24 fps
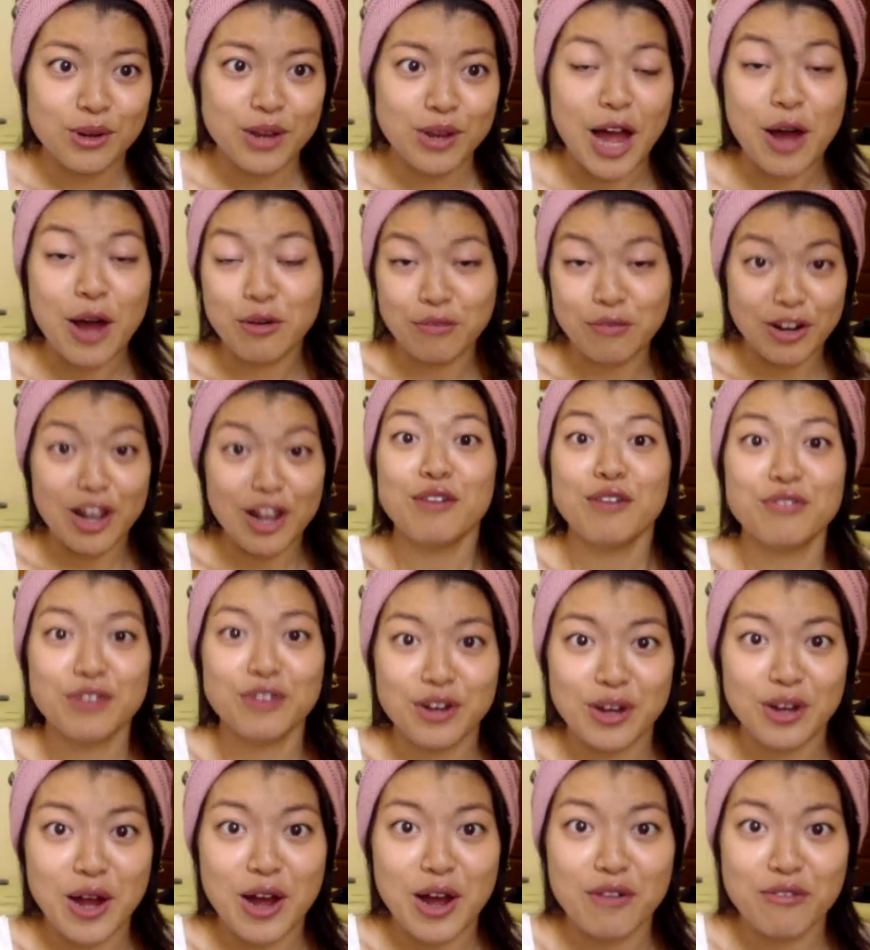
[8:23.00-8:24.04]
out of love,
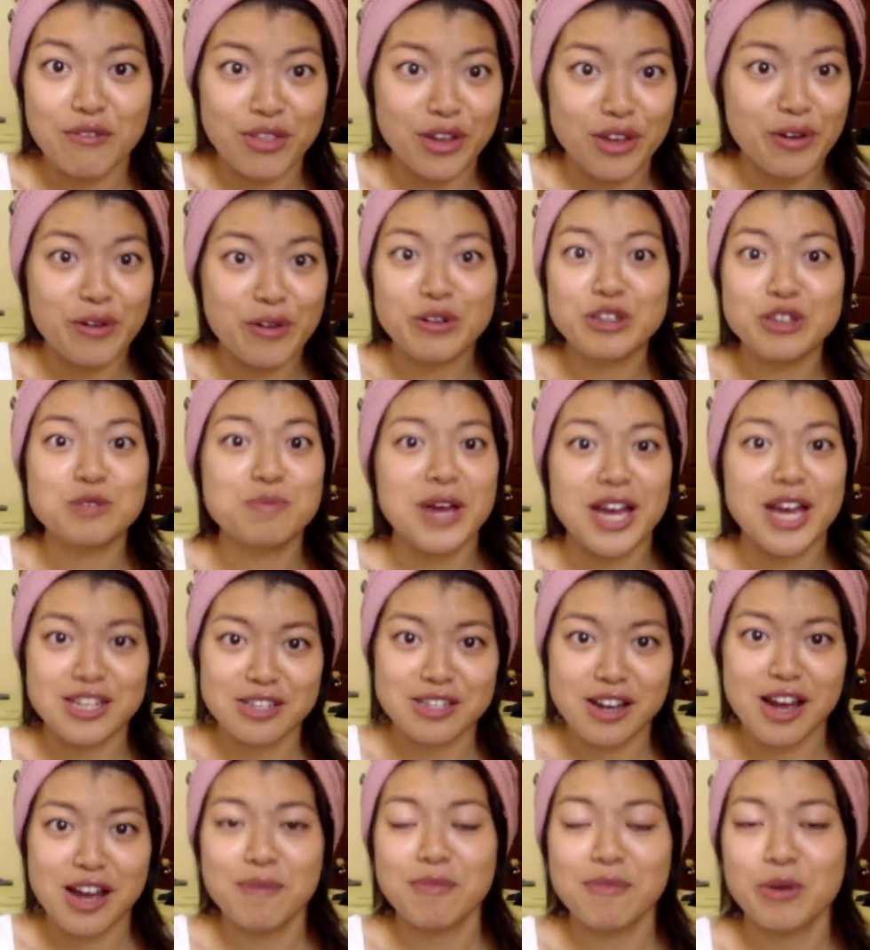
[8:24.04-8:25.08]
you know, out of their own spare
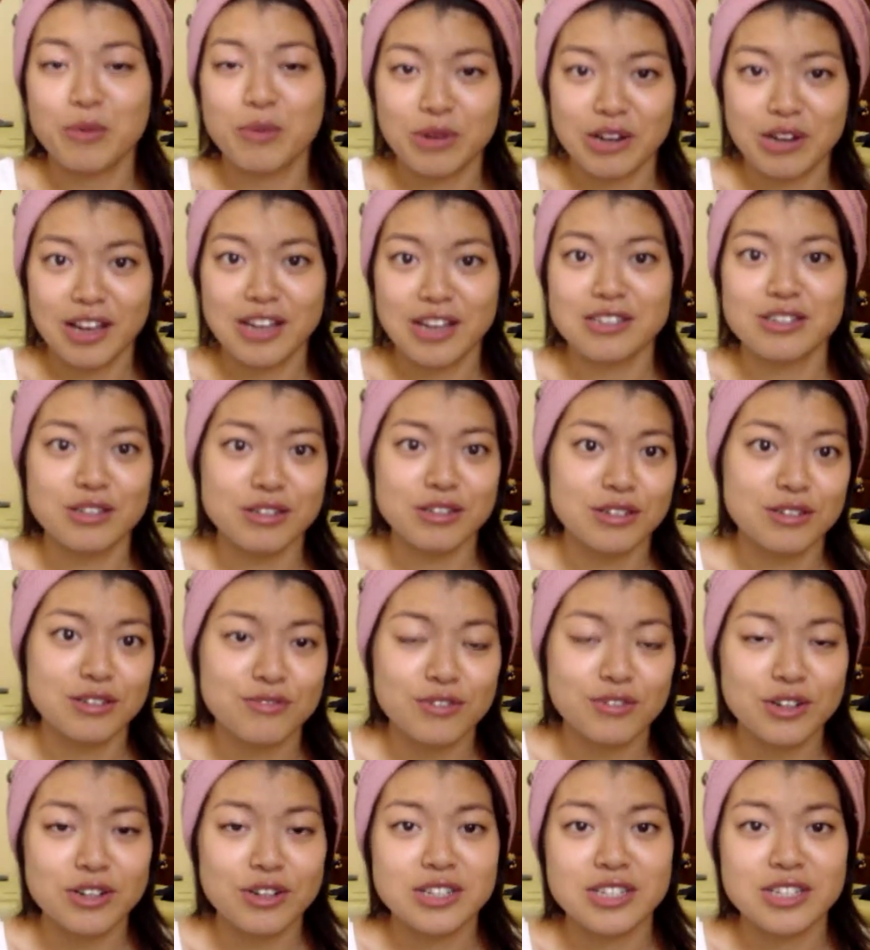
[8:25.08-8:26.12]
time, they would like to
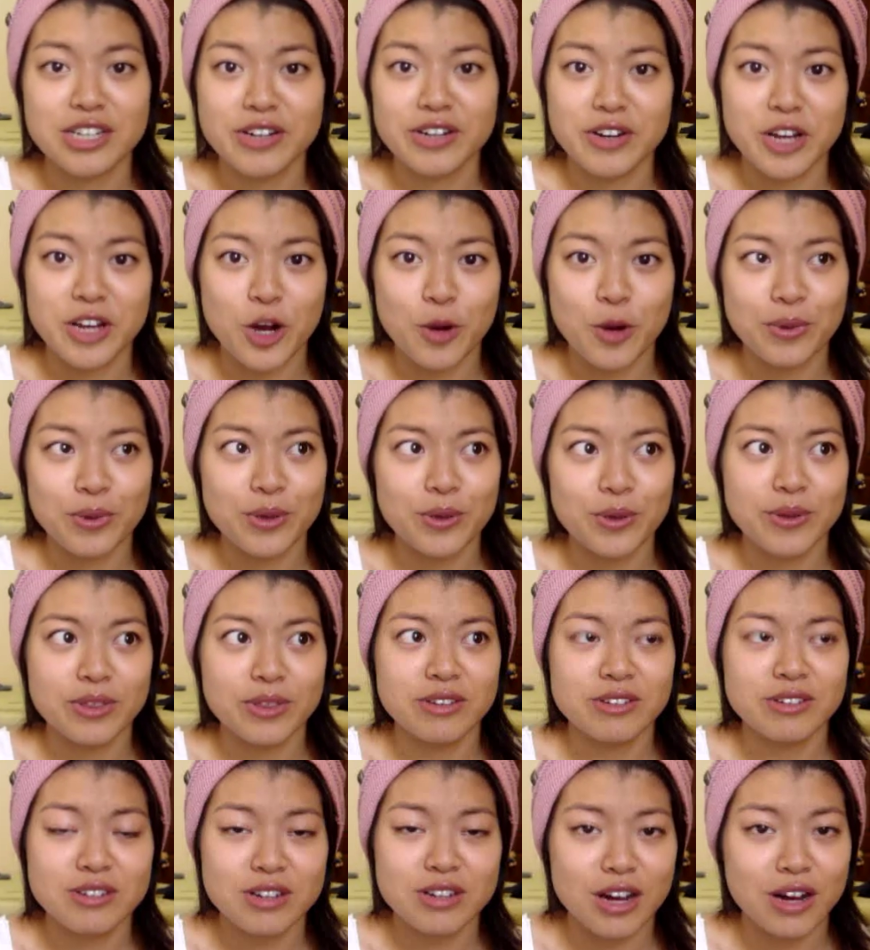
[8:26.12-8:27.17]
volunteer and help you, and
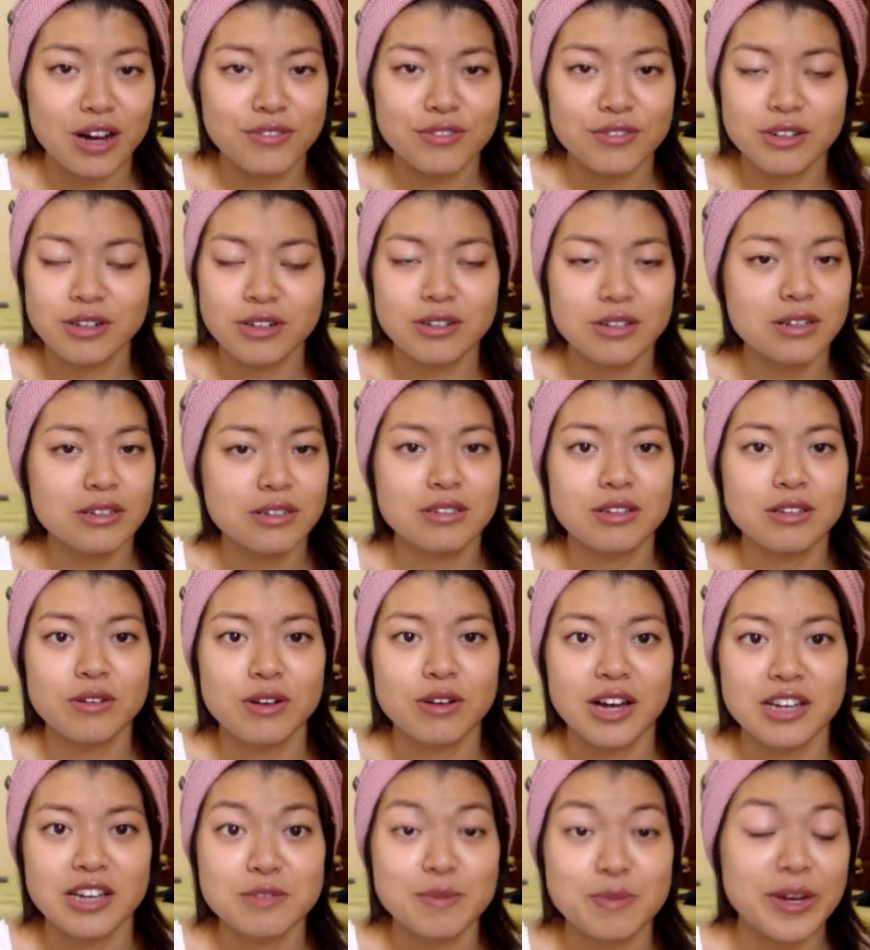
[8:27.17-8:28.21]
the staff are so
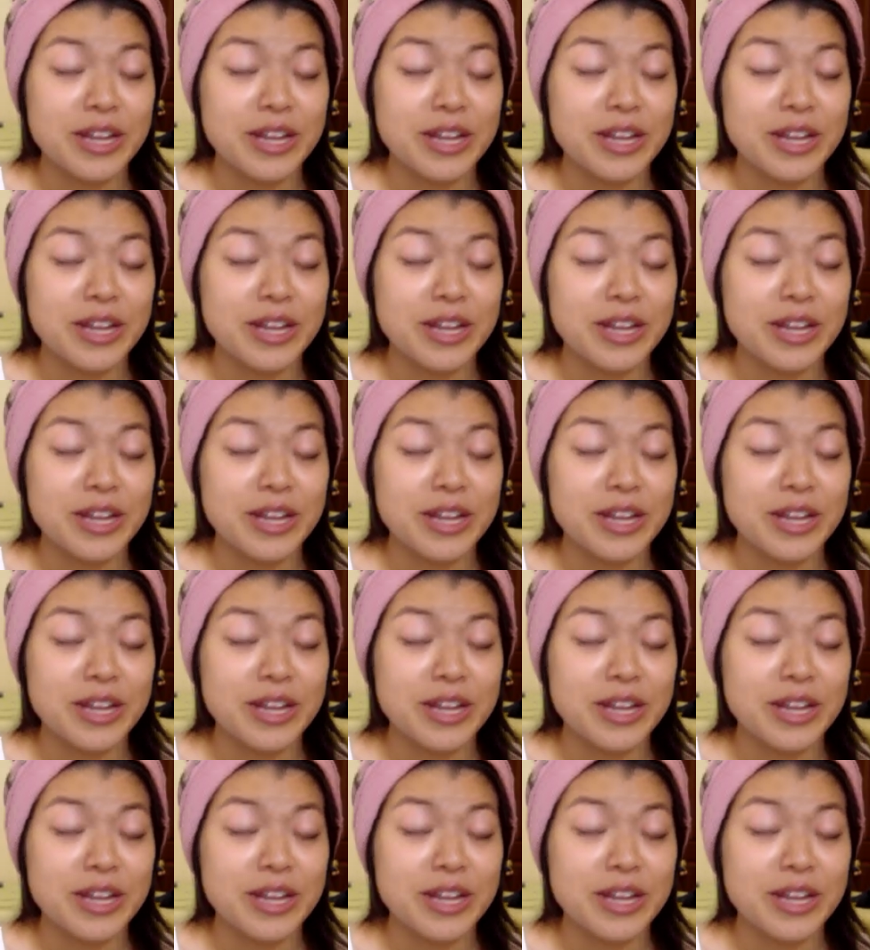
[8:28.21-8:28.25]
nice.